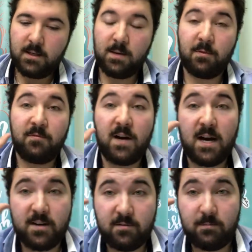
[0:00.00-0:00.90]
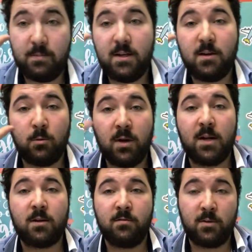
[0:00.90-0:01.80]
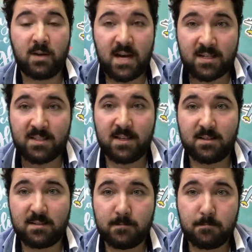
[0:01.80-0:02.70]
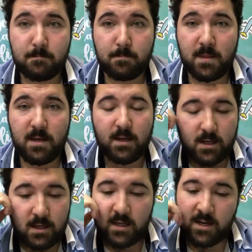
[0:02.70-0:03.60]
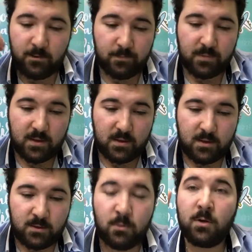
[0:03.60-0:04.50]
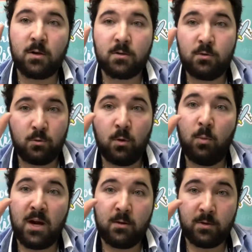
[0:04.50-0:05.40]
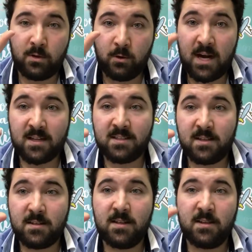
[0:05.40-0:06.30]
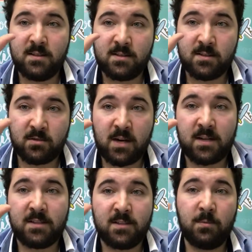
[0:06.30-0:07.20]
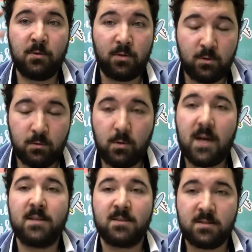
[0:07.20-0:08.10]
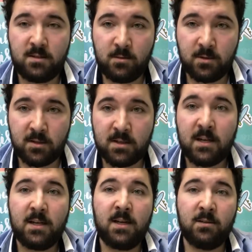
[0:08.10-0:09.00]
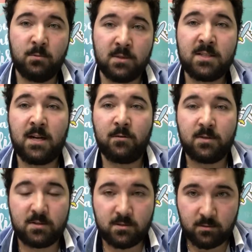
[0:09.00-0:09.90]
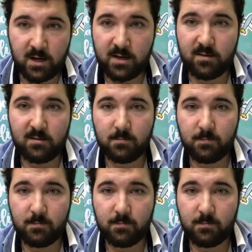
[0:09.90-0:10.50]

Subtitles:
Number 5, be aware of your accent. Now, do not do away with your accent. It is distracting to both you and the student, and you will sound strange.